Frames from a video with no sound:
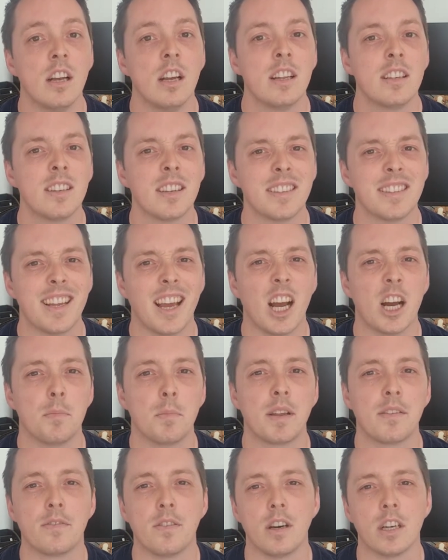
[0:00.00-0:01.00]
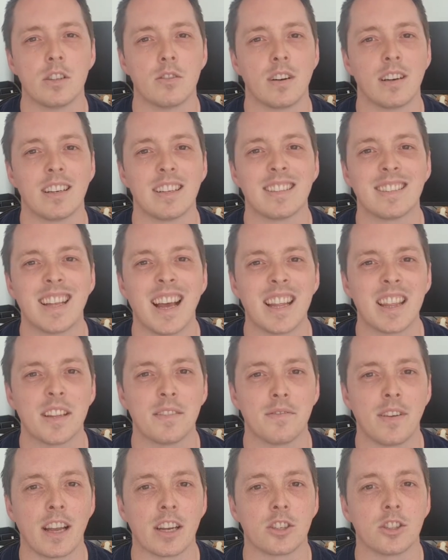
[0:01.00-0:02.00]
just to help me further understand the
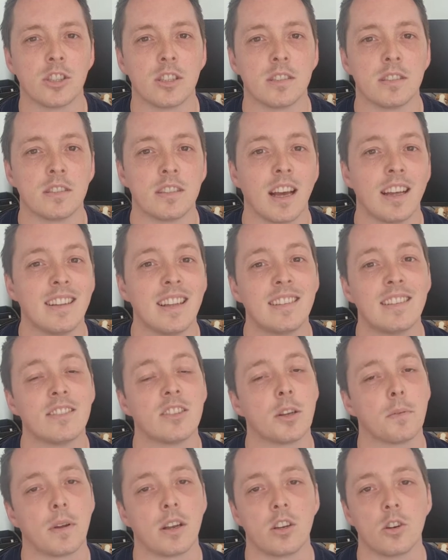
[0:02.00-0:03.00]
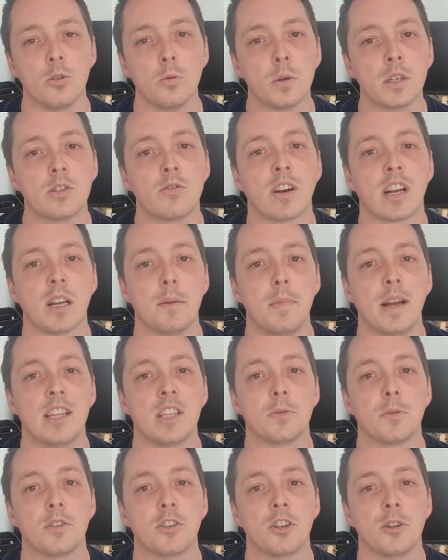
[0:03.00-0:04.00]
faction, and this is something I'd always recommend
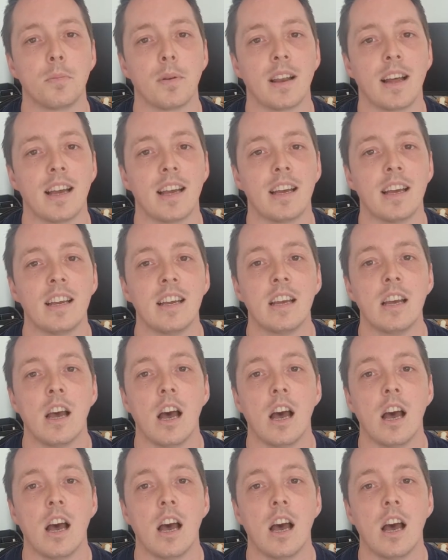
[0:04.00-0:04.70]
to a new player,